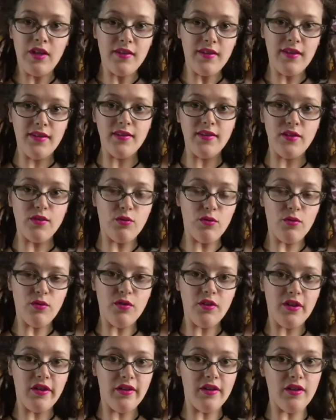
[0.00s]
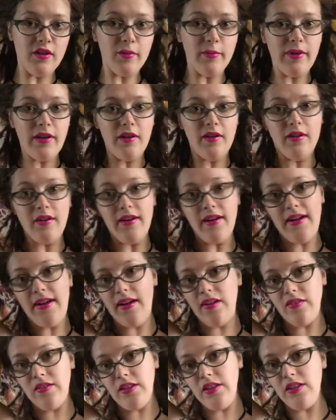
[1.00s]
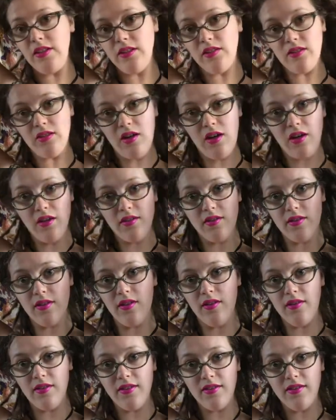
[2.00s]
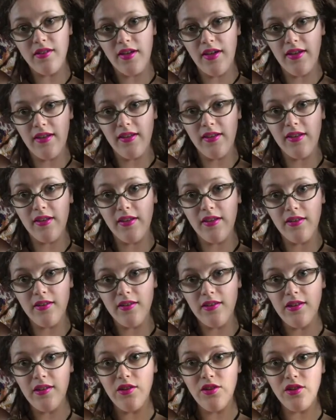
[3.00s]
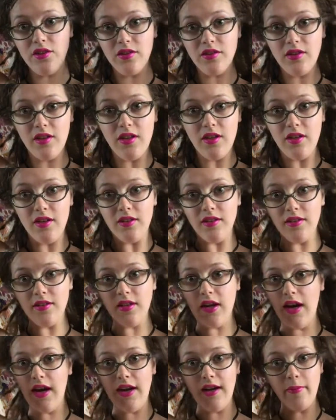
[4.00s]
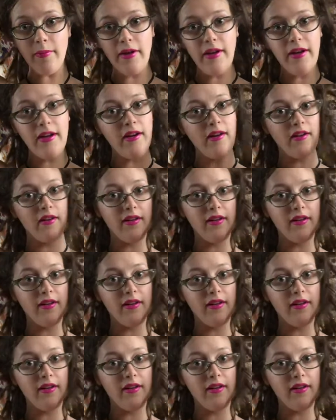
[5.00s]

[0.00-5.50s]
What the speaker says: That's the cool thing about having locks though, is that I can literally just tie my hair